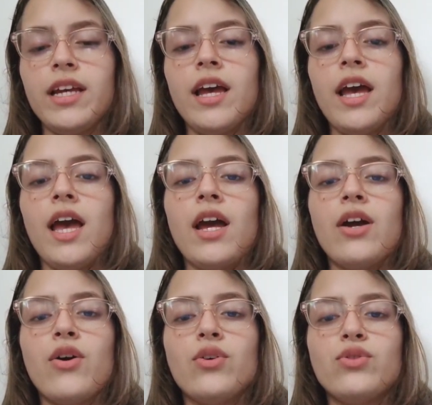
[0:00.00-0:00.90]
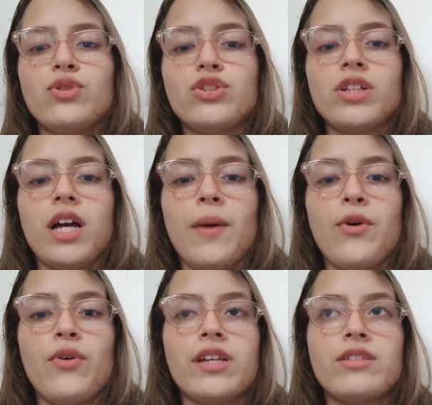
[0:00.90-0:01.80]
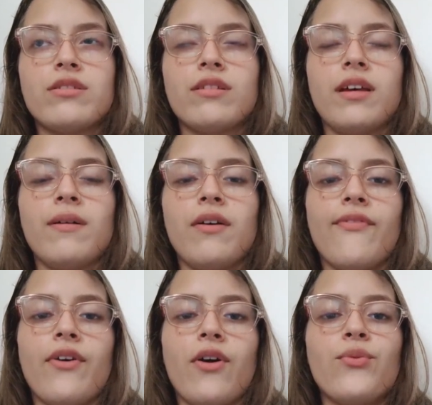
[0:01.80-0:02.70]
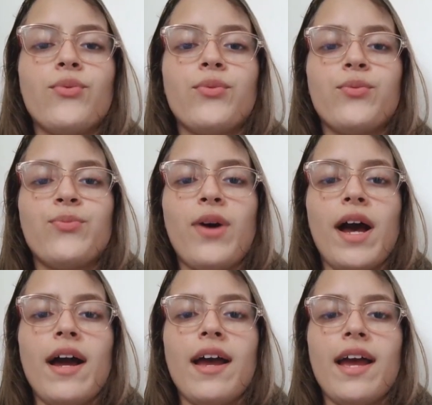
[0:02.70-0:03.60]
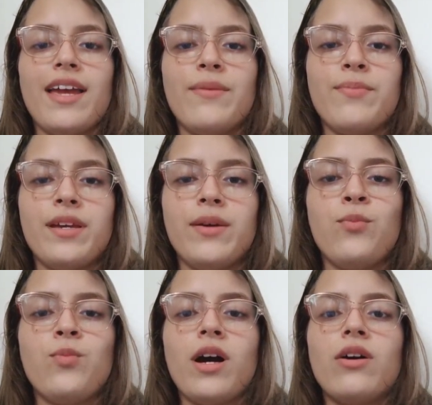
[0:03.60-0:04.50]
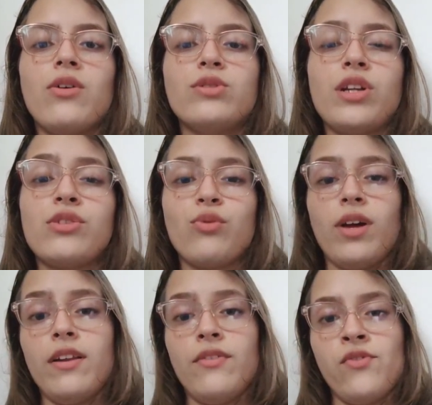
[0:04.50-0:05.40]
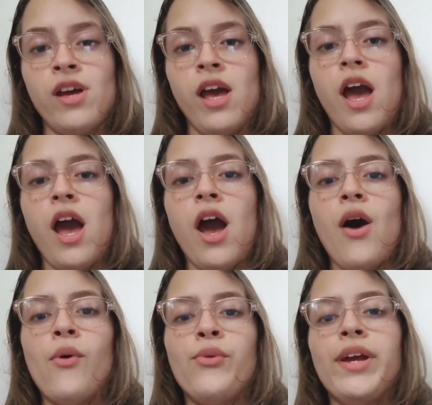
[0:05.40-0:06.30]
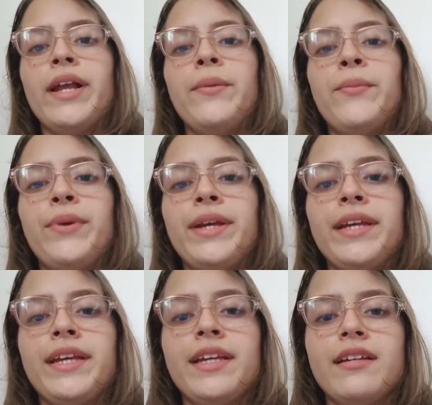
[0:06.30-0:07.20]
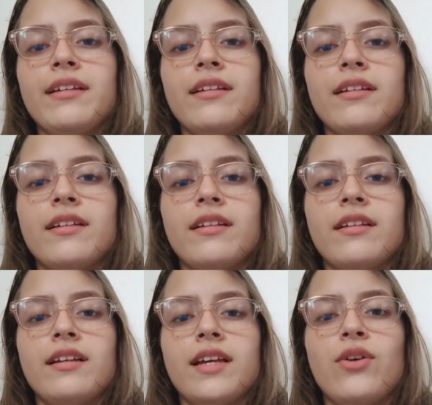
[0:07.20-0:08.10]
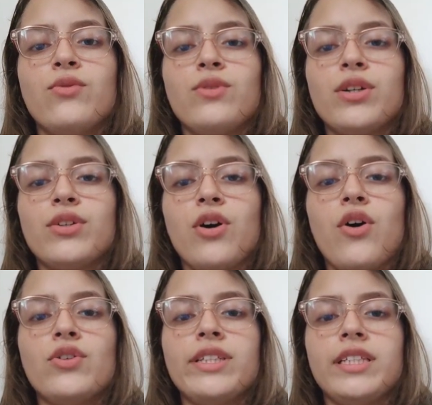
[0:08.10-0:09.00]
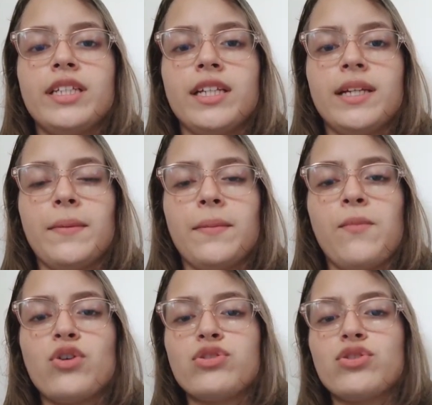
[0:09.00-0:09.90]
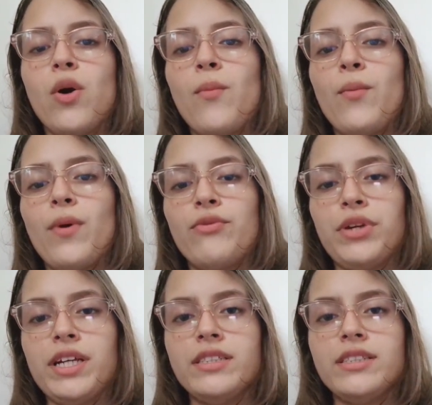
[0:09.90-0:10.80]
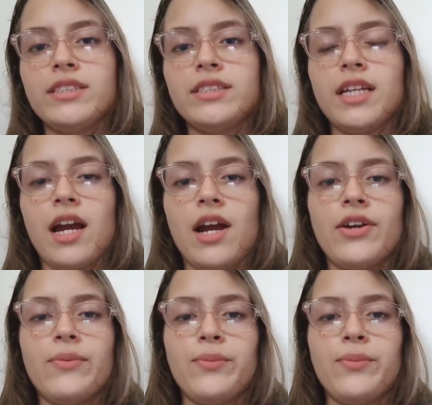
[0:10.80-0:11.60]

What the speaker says: conducted among students of Grade 1AB 112. We'll be undercon the most common barriers they are be